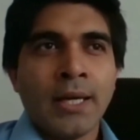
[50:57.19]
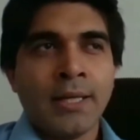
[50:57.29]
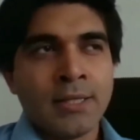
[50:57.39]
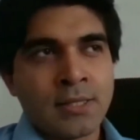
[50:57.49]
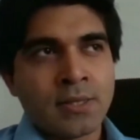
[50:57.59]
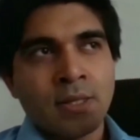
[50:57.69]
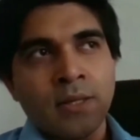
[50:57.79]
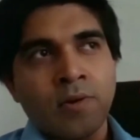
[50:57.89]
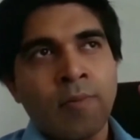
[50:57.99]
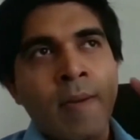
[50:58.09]
is
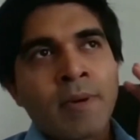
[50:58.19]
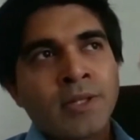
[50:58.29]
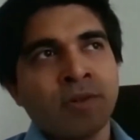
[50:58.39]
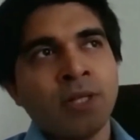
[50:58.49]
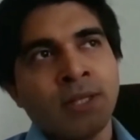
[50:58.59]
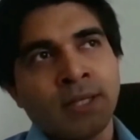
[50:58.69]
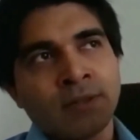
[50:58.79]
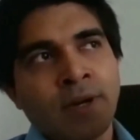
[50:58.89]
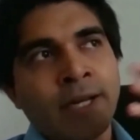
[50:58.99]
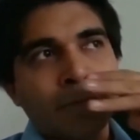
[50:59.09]
remember three
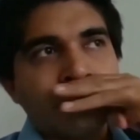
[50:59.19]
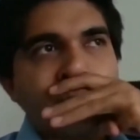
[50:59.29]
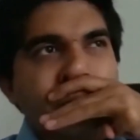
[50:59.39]
things, right?